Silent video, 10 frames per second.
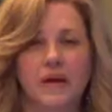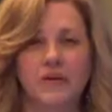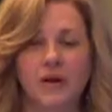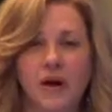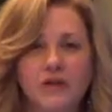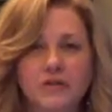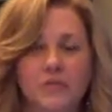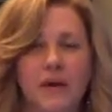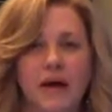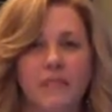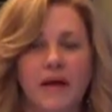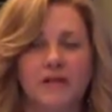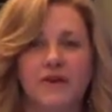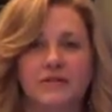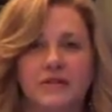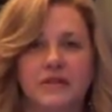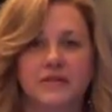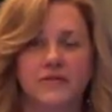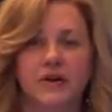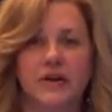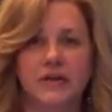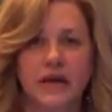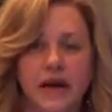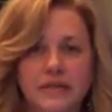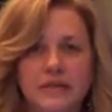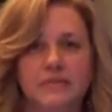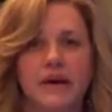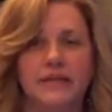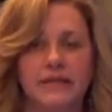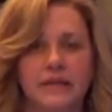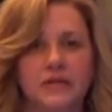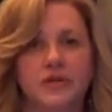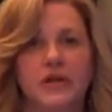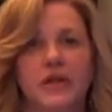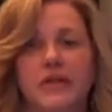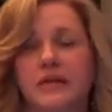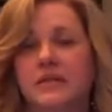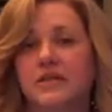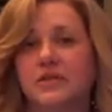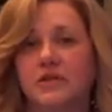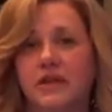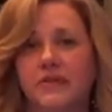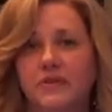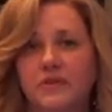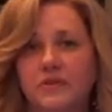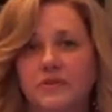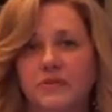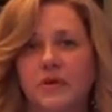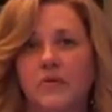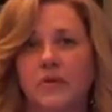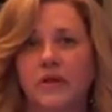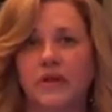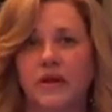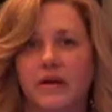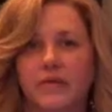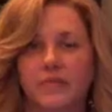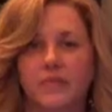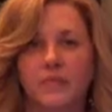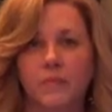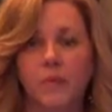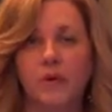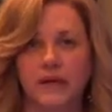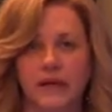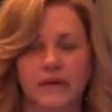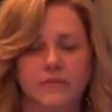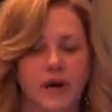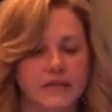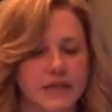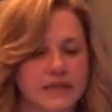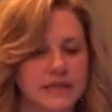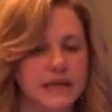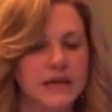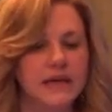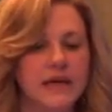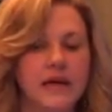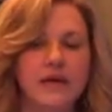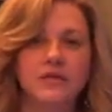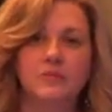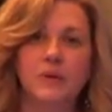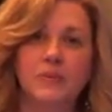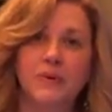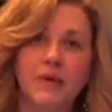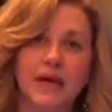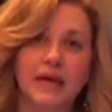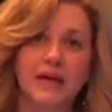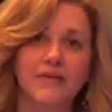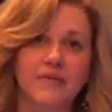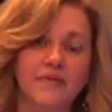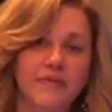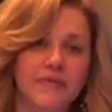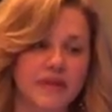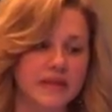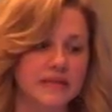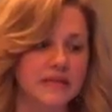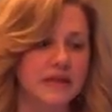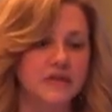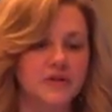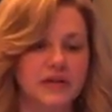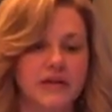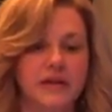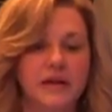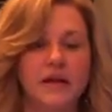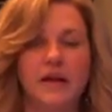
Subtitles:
you can also manufacture things that are very customized and intricate, things that you could never do with a molding process. So people are making these intricate